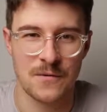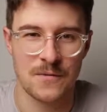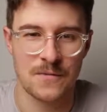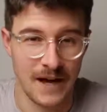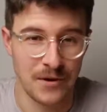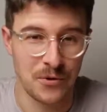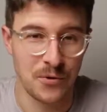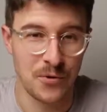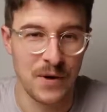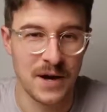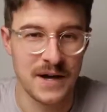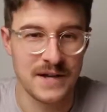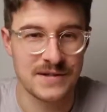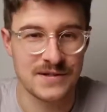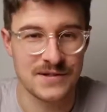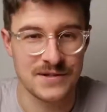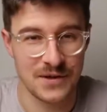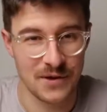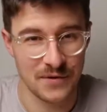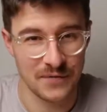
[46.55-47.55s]
And always,
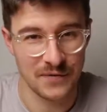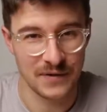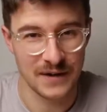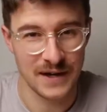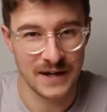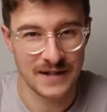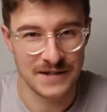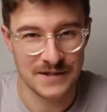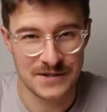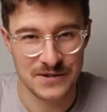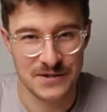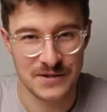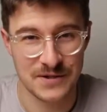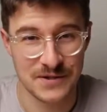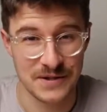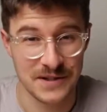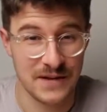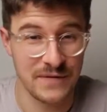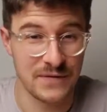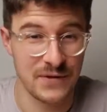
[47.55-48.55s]
don't forget to
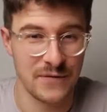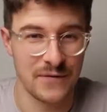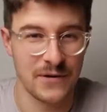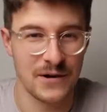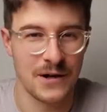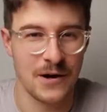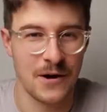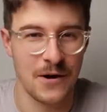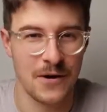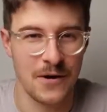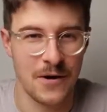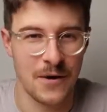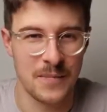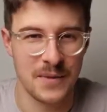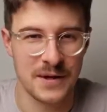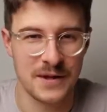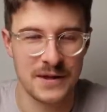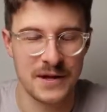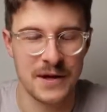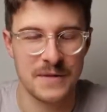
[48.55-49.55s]
give the video a
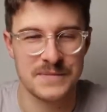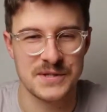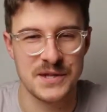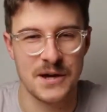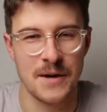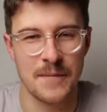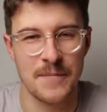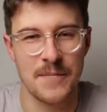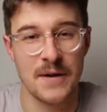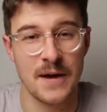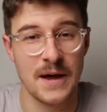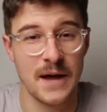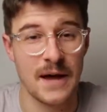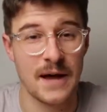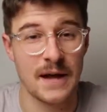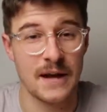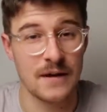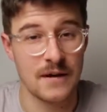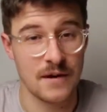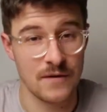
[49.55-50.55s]
big thumbs up,
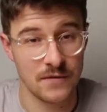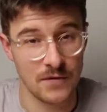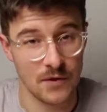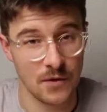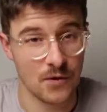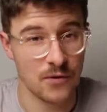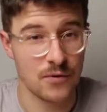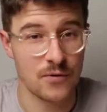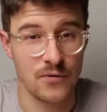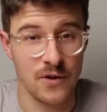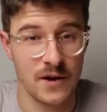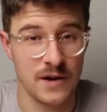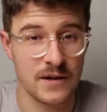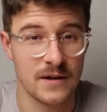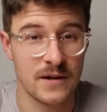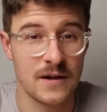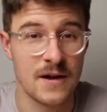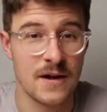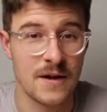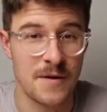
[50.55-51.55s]
and if you're not
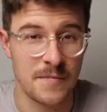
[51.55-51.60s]
already,